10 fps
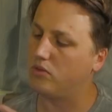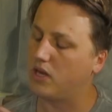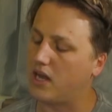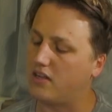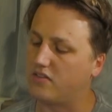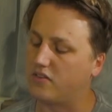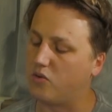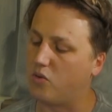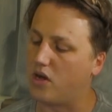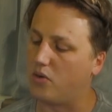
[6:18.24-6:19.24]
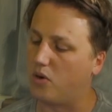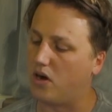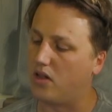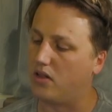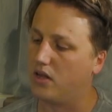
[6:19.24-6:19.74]
that lasts for quite a
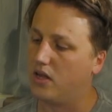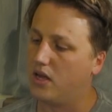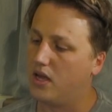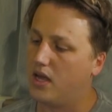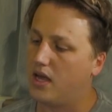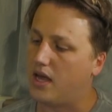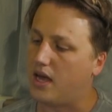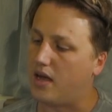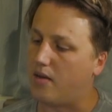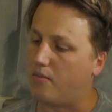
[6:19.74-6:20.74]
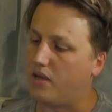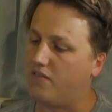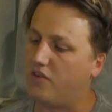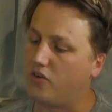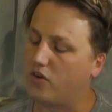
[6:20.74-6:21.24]
while.
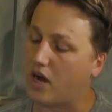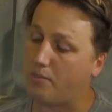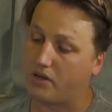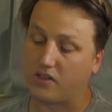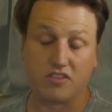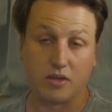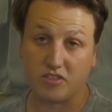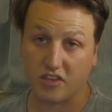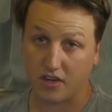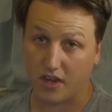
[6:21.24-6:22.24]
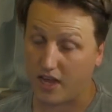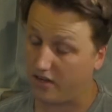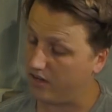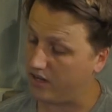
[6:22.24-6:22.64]
I picked this up secondhand.